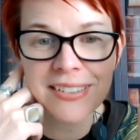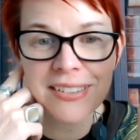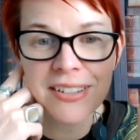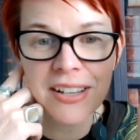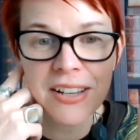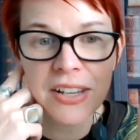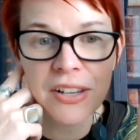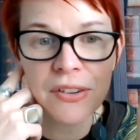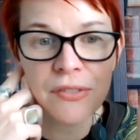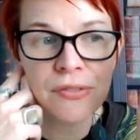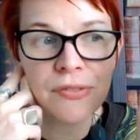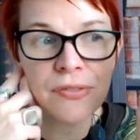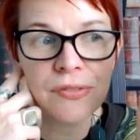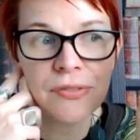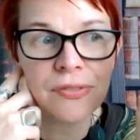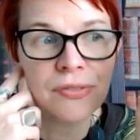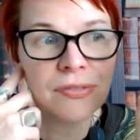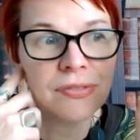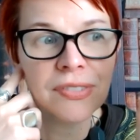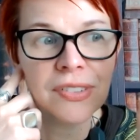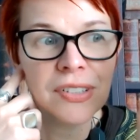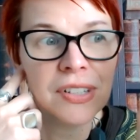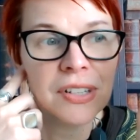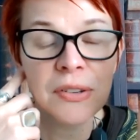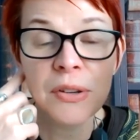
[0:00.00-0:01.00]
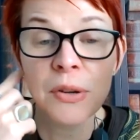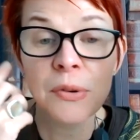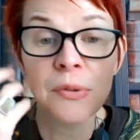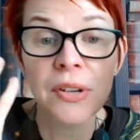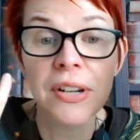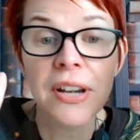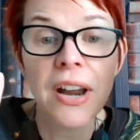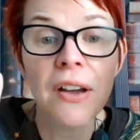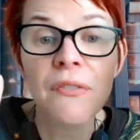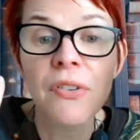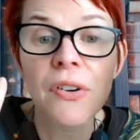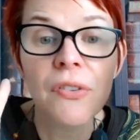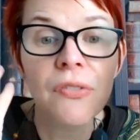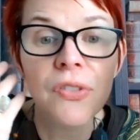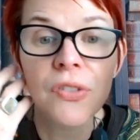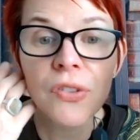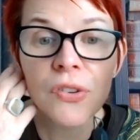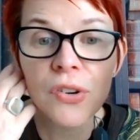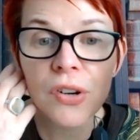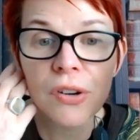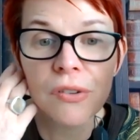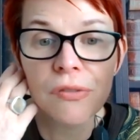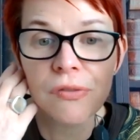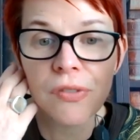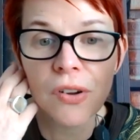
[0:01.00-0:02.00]
that you would never have
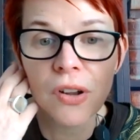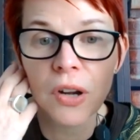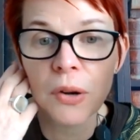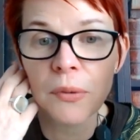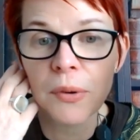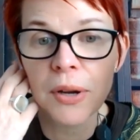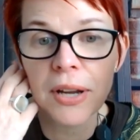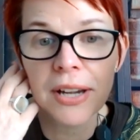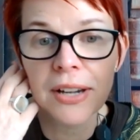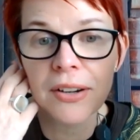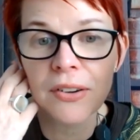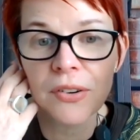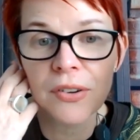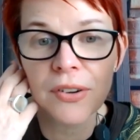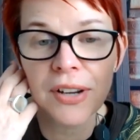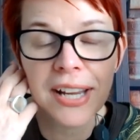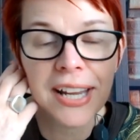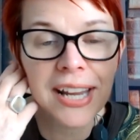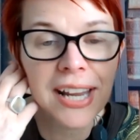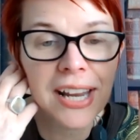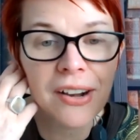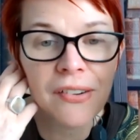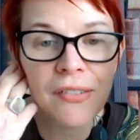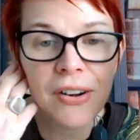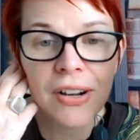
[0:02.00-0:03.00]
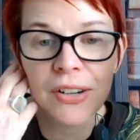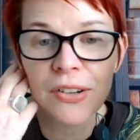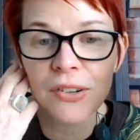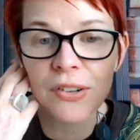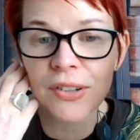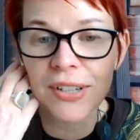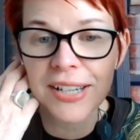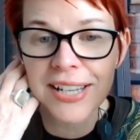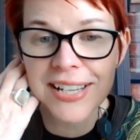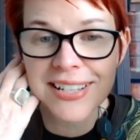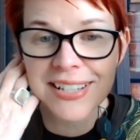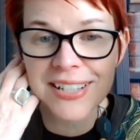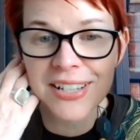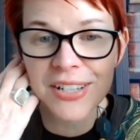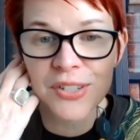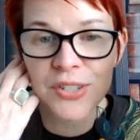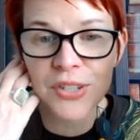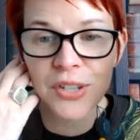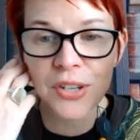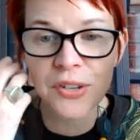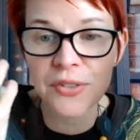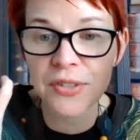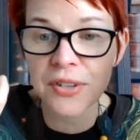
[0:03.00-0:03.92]
thought of following or hearing or listening to.